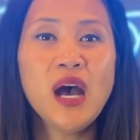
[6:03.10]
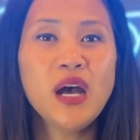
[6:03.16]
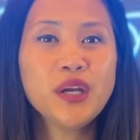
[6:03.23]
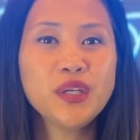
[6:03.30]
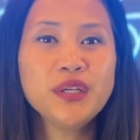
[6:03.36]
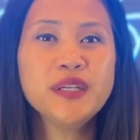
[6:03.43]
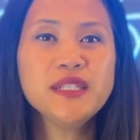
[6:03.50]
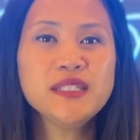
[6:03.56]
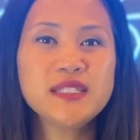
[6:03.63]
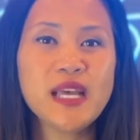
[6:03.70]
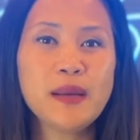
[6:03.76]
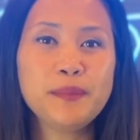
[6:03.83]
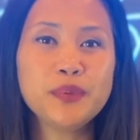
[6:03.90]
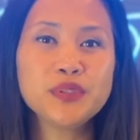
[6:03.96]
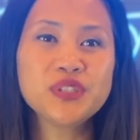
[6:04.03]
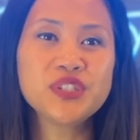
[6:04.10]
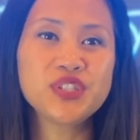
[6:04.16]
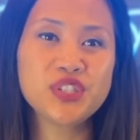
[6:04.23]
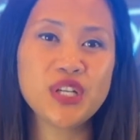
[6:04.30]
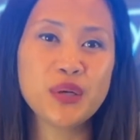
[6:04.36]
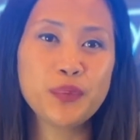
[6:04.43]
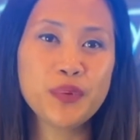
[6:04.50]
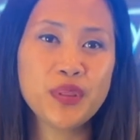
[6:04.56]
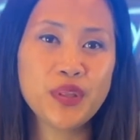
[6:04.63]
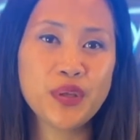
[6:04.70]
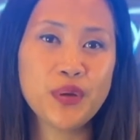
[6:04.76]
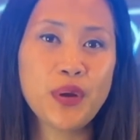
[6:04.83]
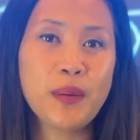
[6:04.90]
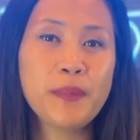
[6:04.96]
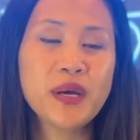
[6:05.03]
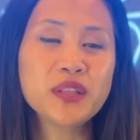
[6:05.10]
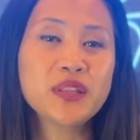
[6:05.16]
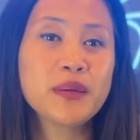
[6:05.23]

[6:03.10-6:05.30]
A good example to share with you about